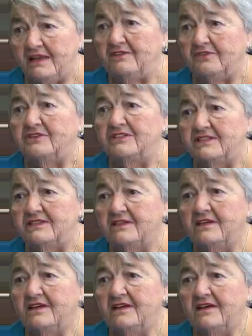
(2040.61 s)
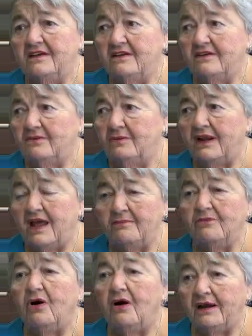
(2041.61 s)
a difference when
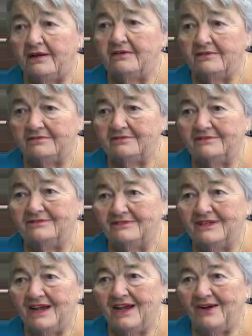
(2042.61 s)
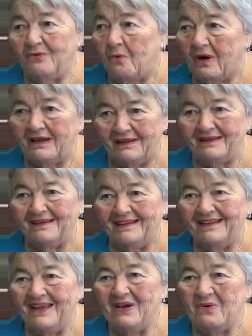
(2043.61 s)
I'm gone?
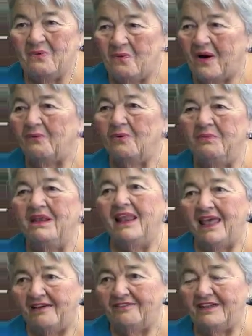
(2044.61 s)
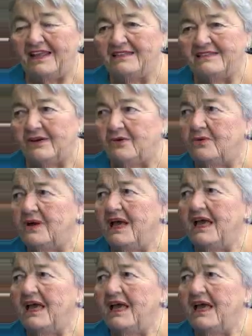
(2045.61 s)
What will be left? And so,